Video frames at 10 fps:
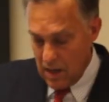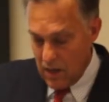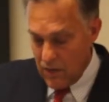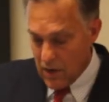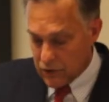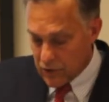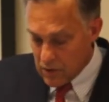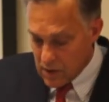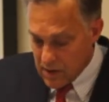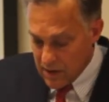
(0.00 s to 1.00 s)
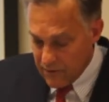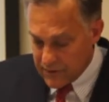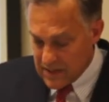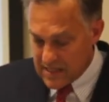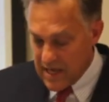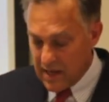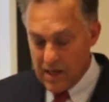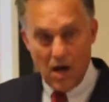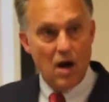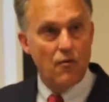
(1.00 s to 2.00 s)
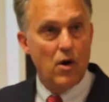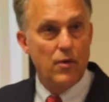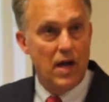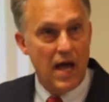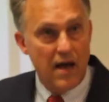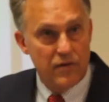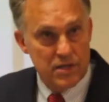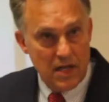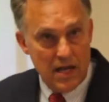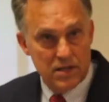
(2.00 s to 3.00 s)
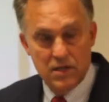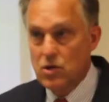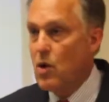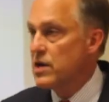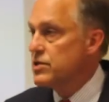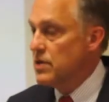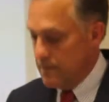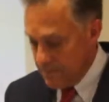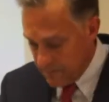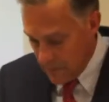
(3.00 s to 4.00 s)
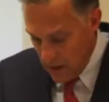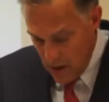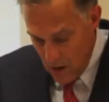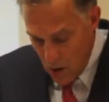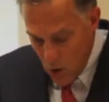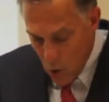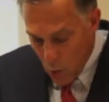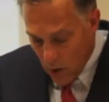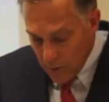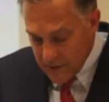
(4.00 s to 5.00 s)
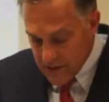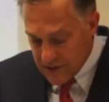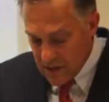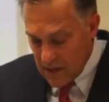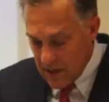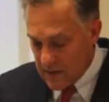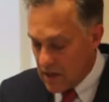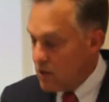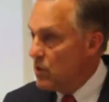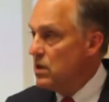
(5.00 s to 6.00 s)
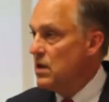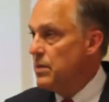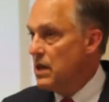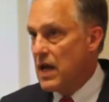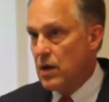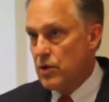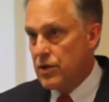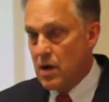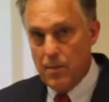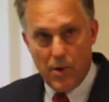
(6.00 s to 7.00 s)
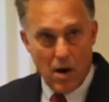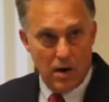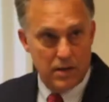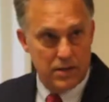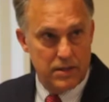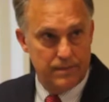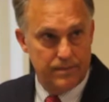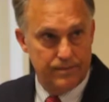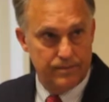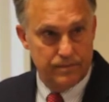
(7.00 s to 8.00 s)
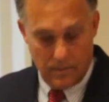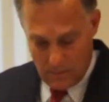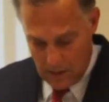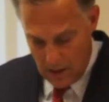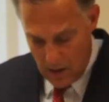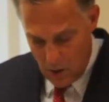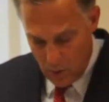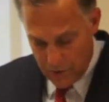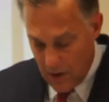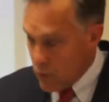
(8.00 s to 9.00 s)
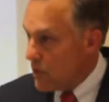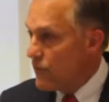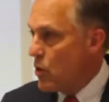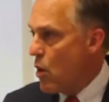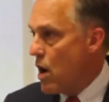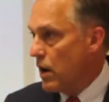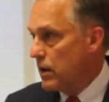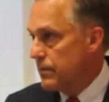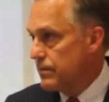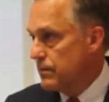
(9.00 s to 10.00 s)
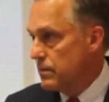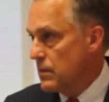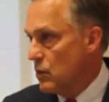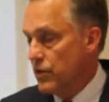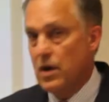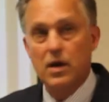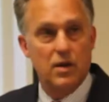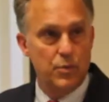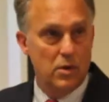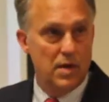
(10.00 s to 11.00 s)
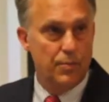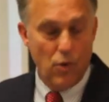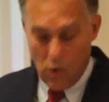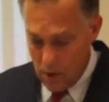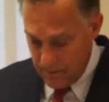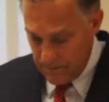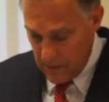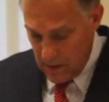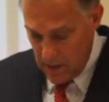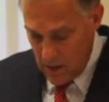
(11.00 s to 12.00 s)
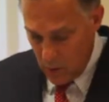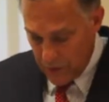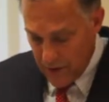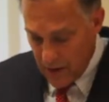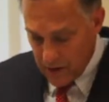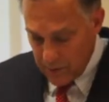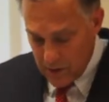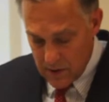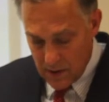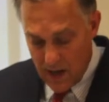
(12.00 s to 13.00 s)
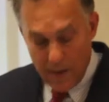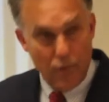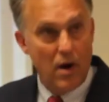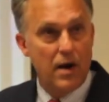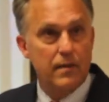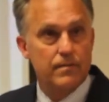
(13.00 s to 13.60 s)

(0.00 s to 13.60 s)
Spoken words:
The alternative to taking care of what we have is to ask this question: what would the city and the community be like without our parks? Without Riverwalk? Without a community pool? Without a community library?